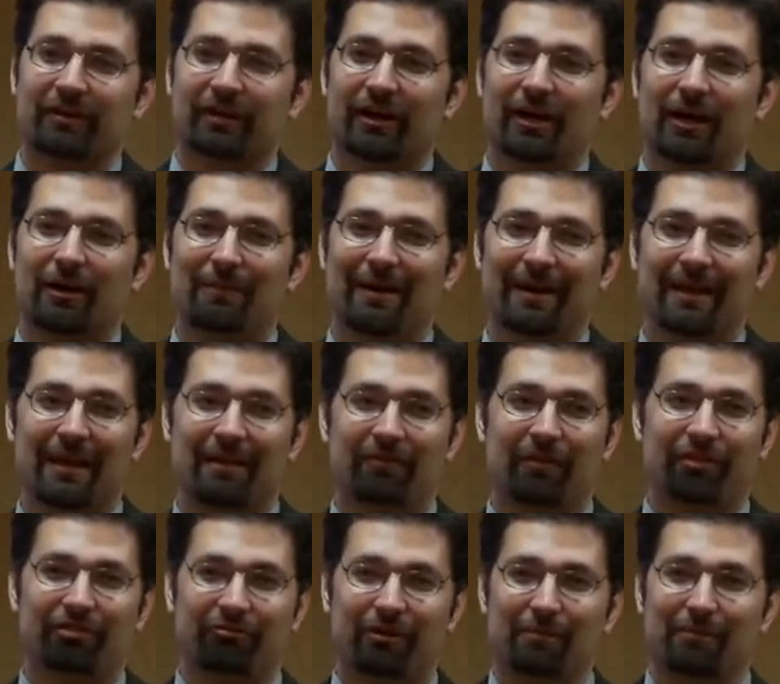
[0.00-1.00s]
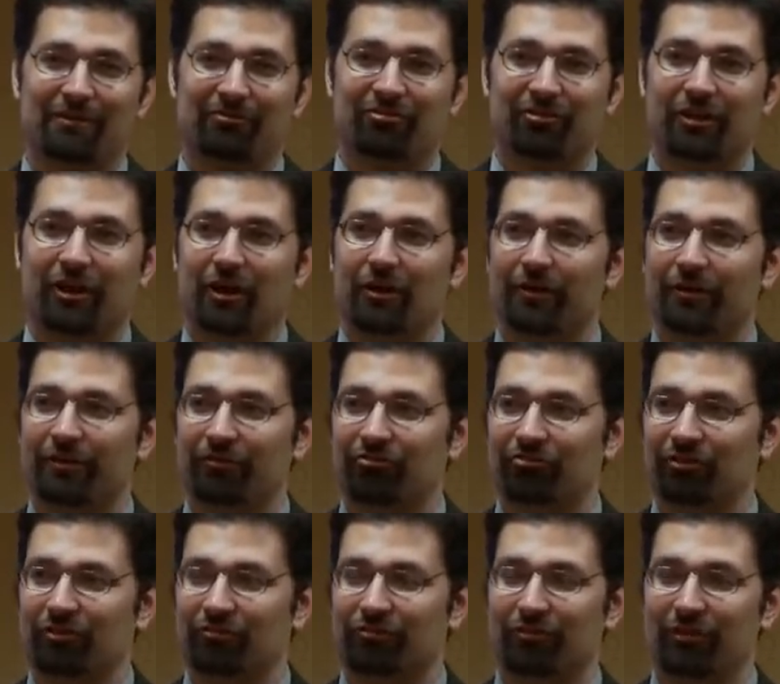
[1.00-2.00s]
I gave it 3 months ago at the
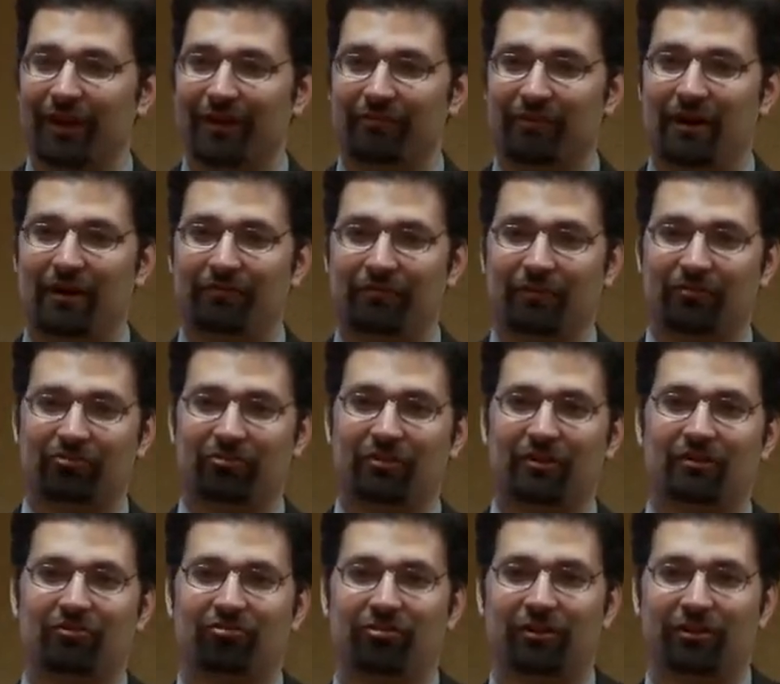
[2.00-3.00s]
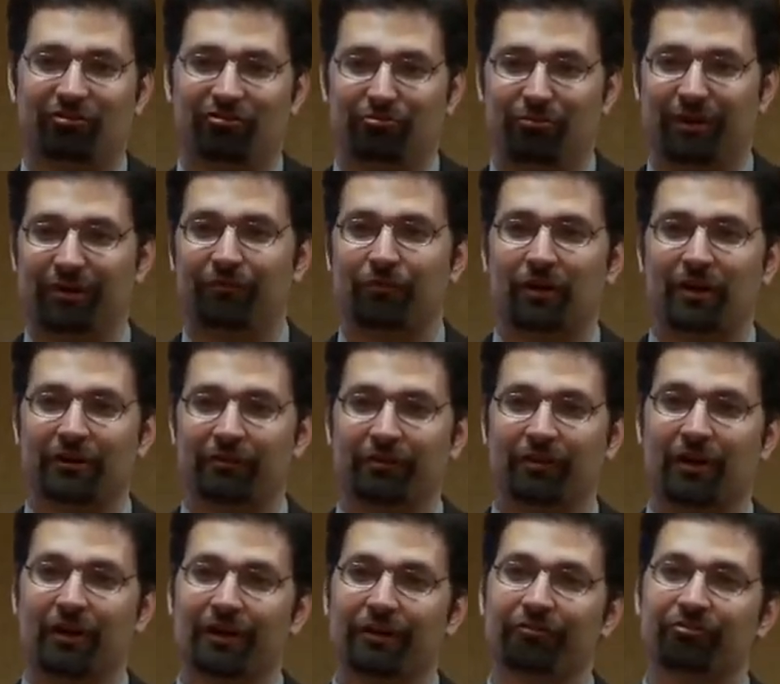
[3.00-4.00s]
Students for Life conference in DC. There's
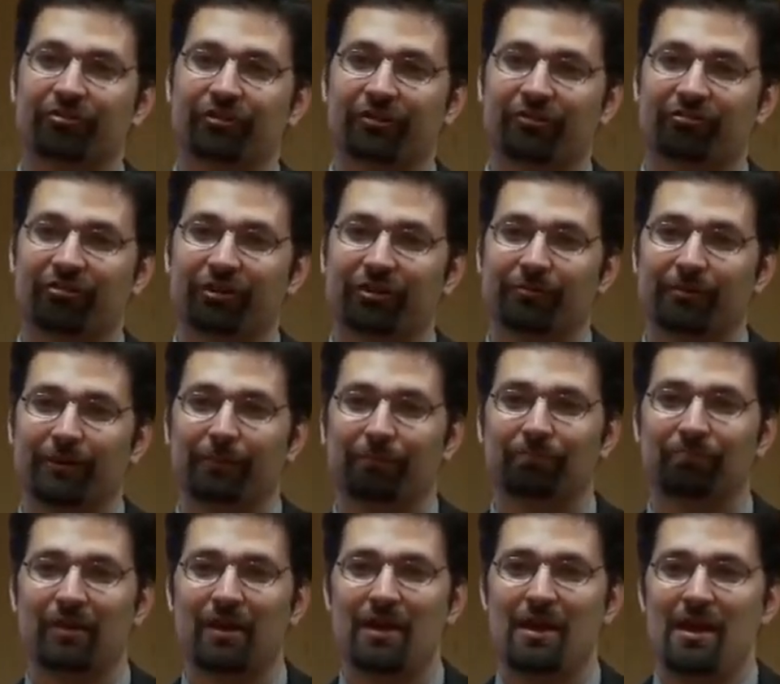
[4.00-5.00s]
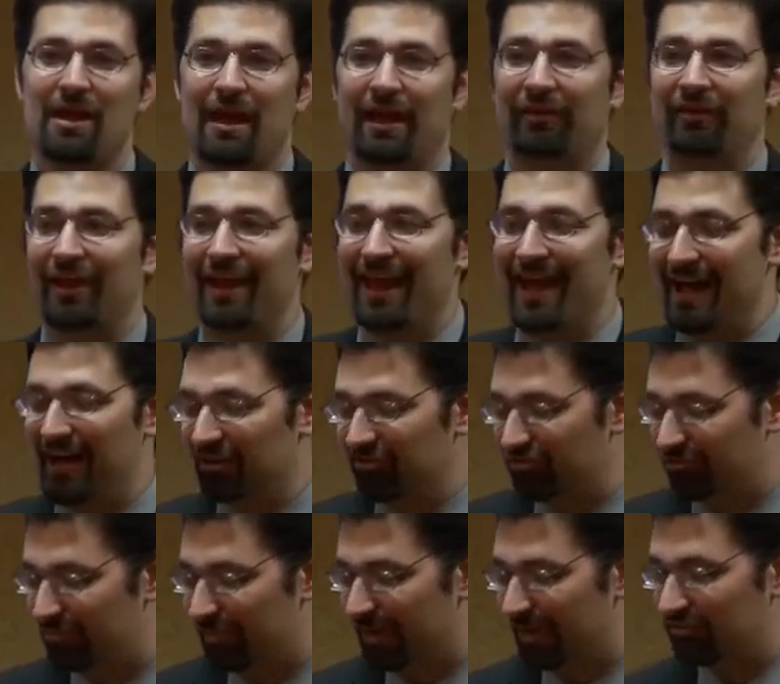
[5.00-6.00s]
2,400 college students in the room. And they
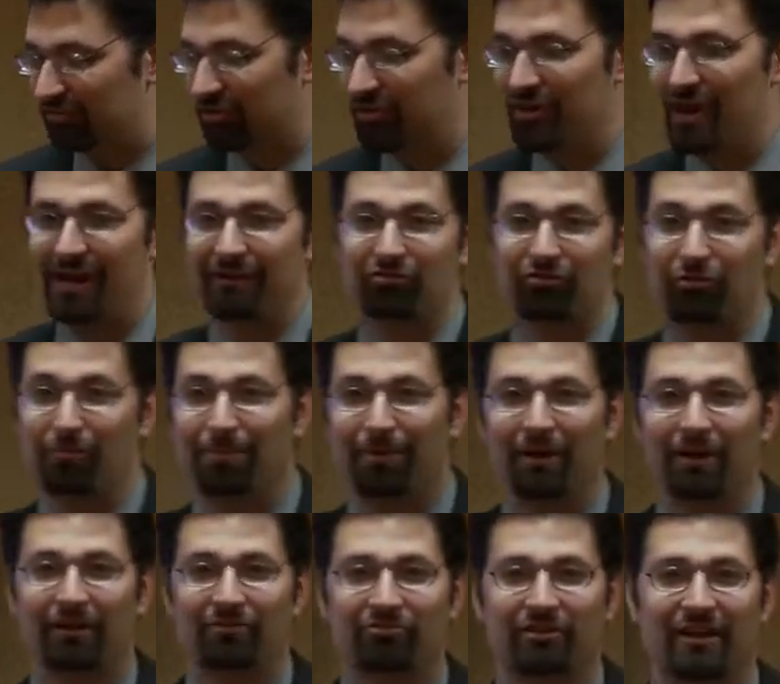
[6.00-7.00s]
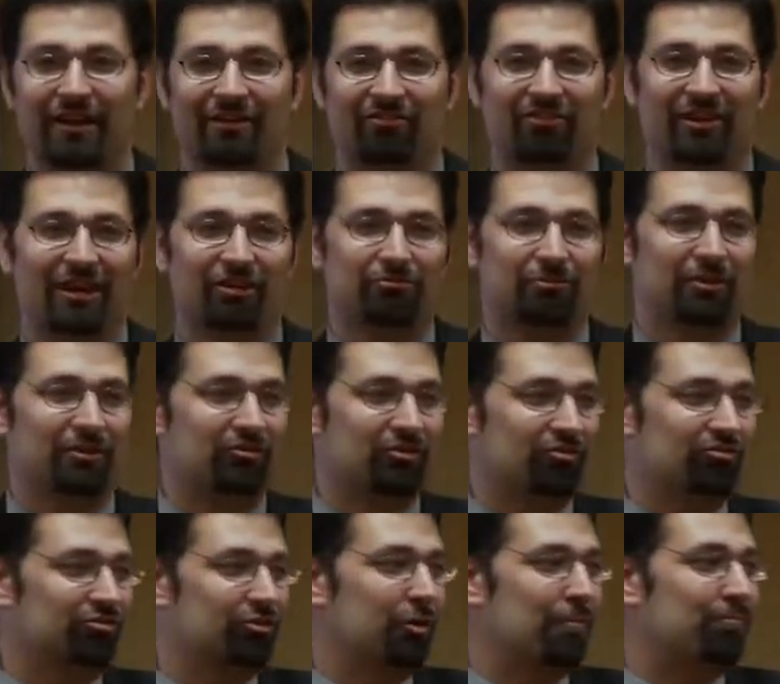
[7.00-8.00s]
asked me to not do apologetics. They asked me to
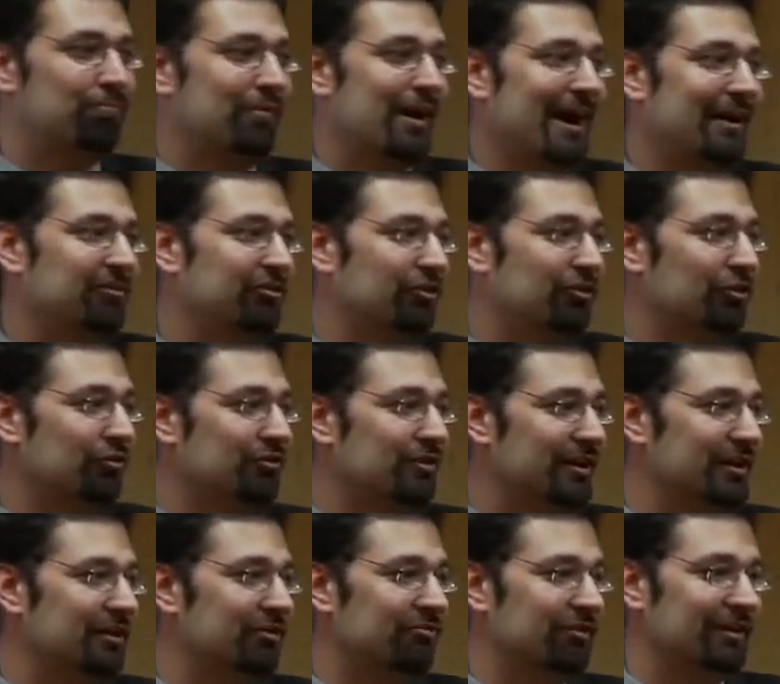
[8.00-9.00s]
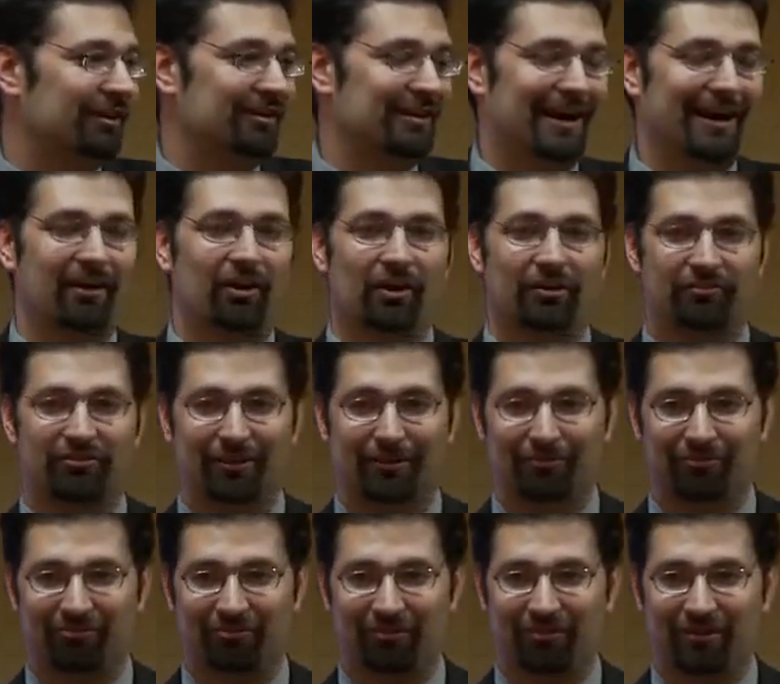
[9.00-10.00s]
just do practical, nitty-gritty dialogue
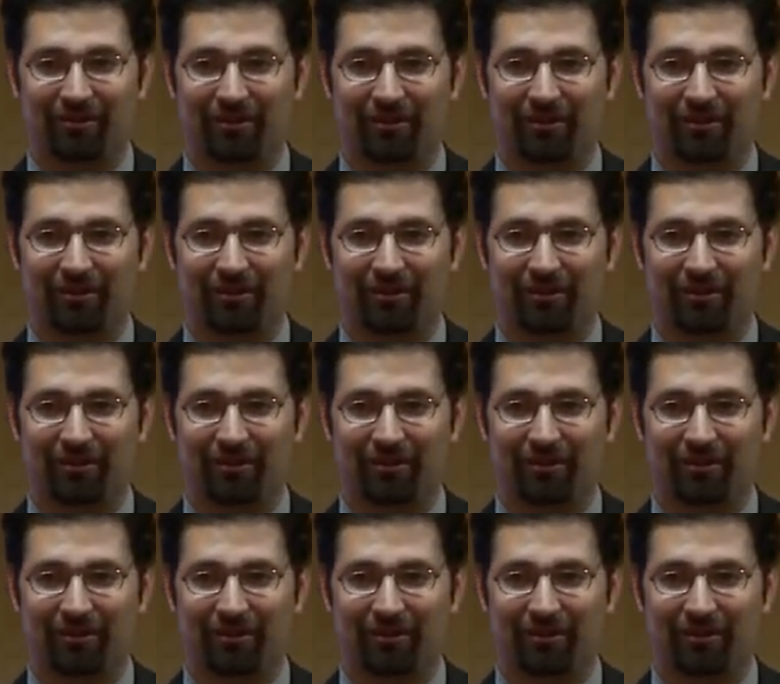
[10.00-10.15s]
tips.